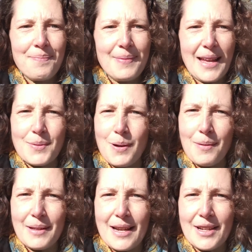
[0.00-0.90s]
that's
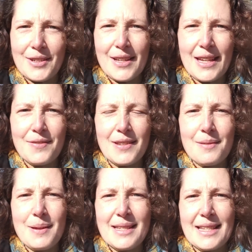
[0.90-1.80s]
probably not a good gift. And the
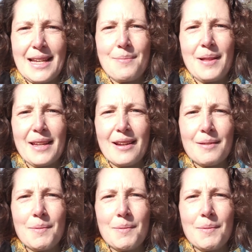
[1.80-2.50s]
best example I can come up